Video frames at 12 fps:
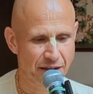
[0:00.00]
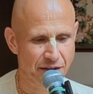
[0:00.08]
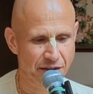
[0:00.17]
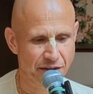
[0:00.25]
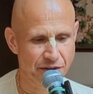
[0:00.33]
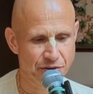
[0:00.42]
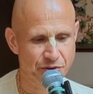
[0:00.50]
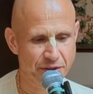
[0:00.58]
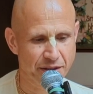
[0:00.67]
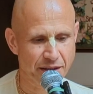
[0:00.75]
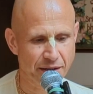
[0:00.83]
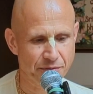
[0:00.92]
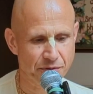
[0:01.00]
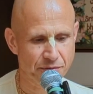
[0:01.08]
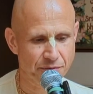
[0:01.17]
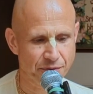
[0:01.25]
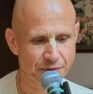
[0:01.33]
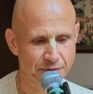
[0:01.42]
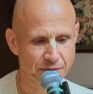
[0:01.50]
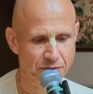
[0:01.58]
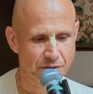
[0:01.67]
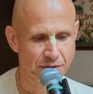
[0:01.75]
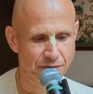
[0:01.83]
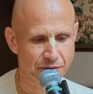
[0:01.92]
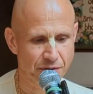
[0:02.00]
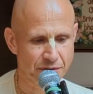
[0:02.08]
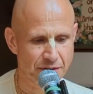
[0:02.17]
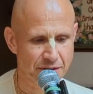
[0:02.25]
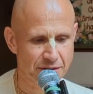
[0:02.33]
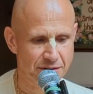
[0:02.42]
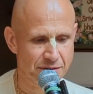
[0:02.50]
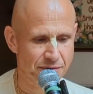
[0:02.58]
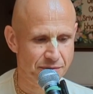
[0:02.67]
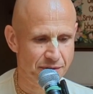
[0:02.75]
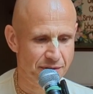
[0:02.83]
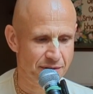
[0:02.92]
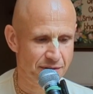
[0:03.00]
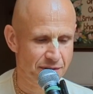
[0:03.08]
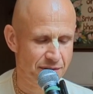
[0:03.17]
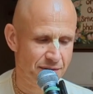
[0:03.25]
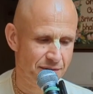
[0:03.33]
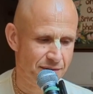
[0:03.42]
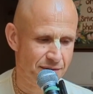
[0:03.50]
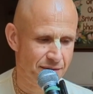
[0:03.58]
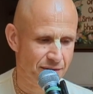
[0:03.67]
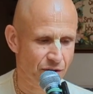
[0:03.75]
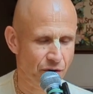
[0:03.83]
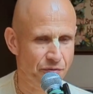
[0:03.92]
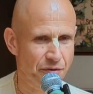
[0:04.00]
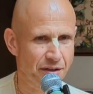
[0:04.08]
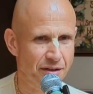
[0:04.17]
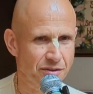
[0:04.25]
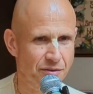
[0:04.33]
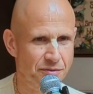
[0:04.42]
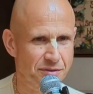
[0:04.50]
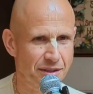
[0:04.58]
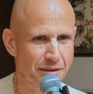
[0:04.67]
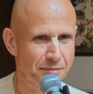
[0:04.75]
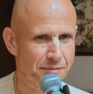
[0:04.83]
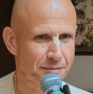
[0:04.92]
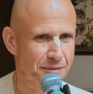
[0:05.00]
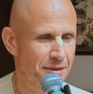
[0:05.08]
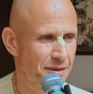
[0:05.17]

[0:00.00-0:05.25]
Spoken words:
he usually came to the devotees with offering of some